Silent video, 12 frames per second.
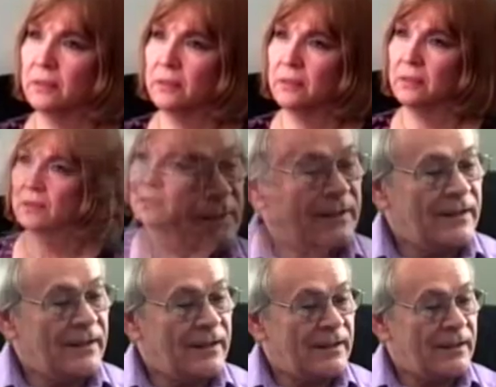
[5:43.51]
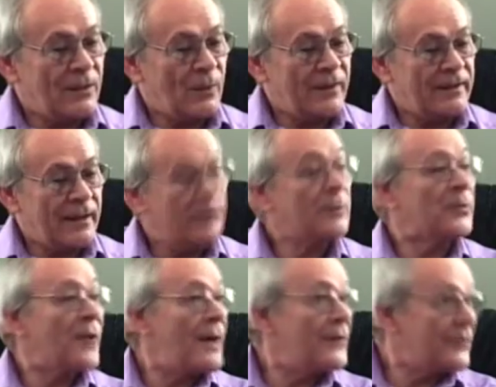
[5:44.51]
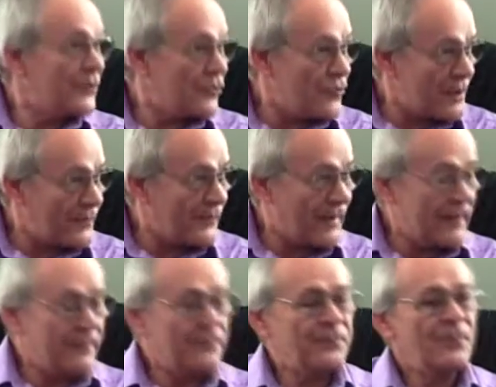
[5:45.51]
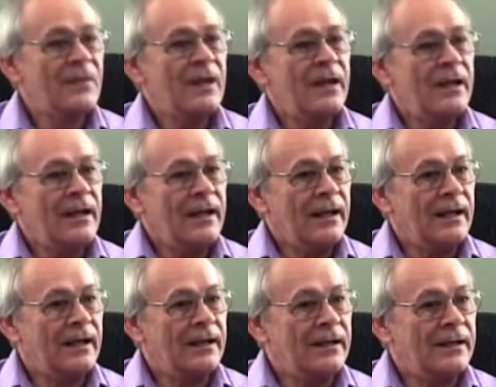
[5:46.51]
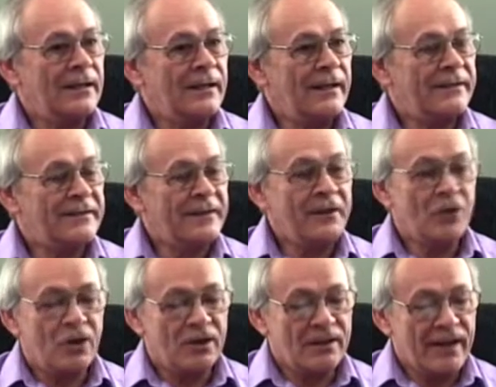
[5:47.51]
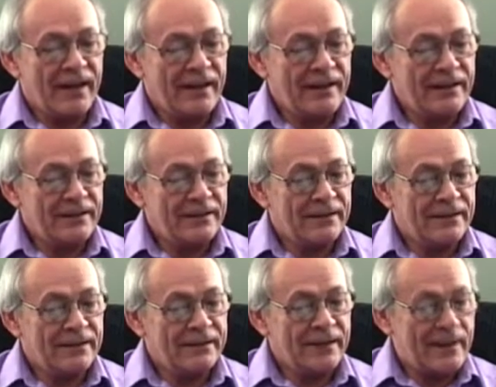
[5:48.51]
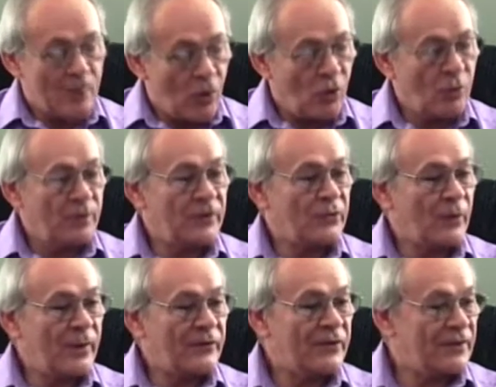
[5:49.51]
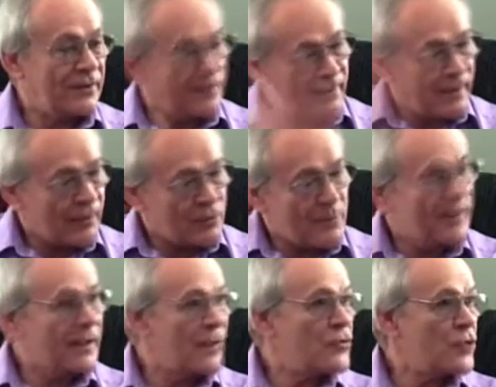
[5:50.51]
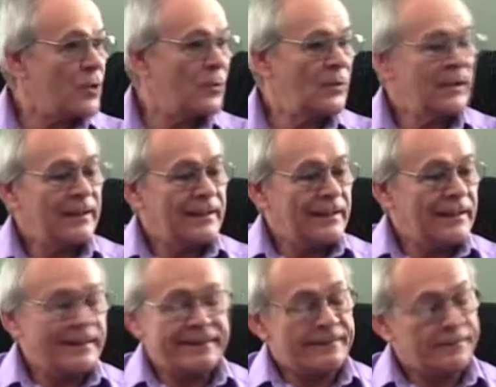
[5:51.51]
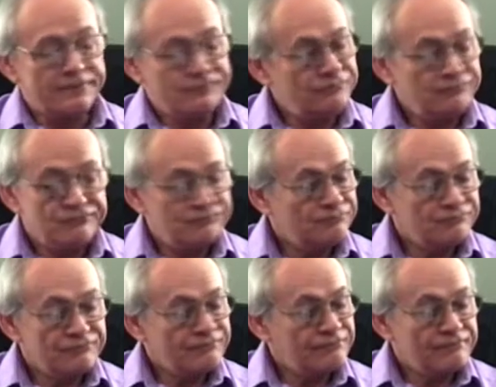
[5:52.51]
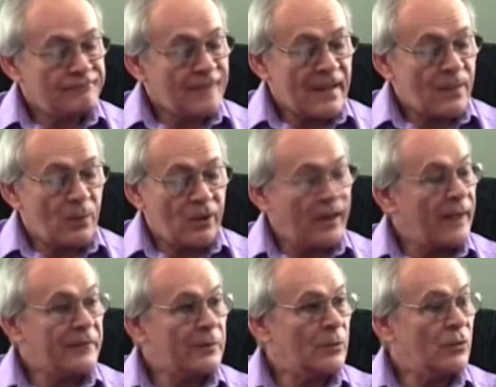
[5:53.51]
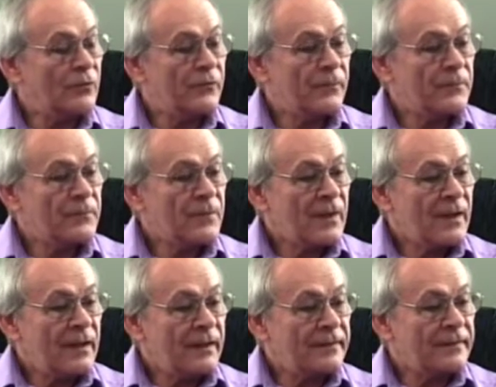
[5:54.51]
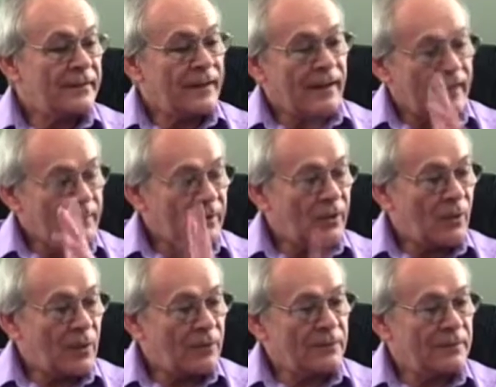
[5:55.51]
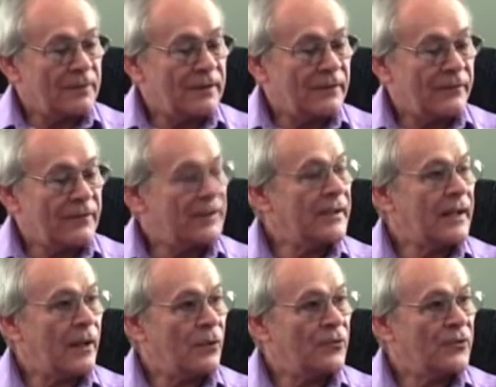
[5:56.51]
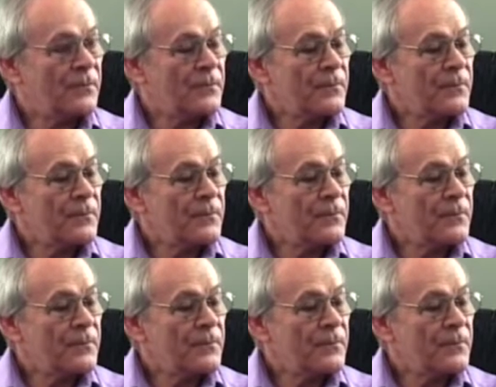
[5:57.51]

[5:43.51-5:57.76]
gentleman went down to Providence to try to fight it at City Hall, and he came home, and his wife said, "How'd you make out, Joe?" And he said, "We're going to have to move." He said, "I'm going to go out and feed the cows."